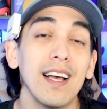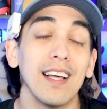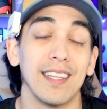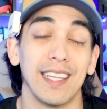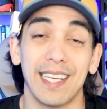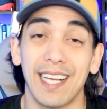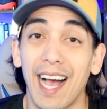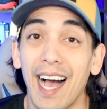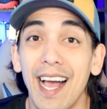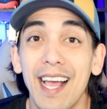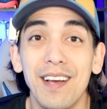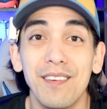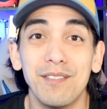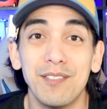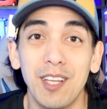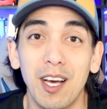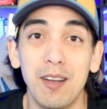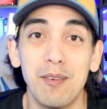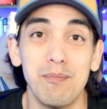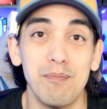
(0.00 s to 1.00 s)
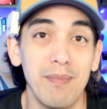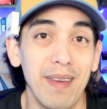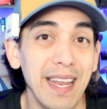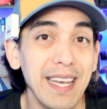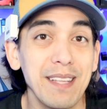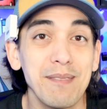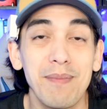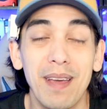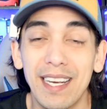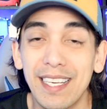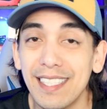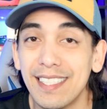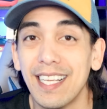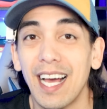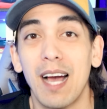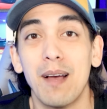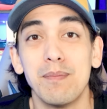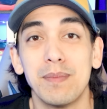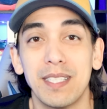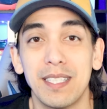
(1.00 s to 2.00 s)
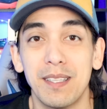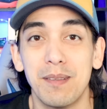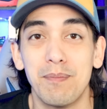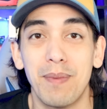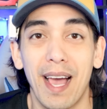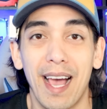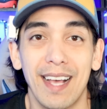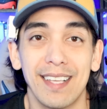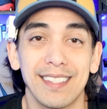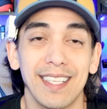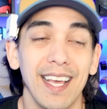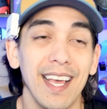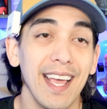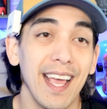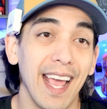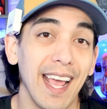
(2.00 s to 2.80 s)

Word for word: like I have done many, many times in the past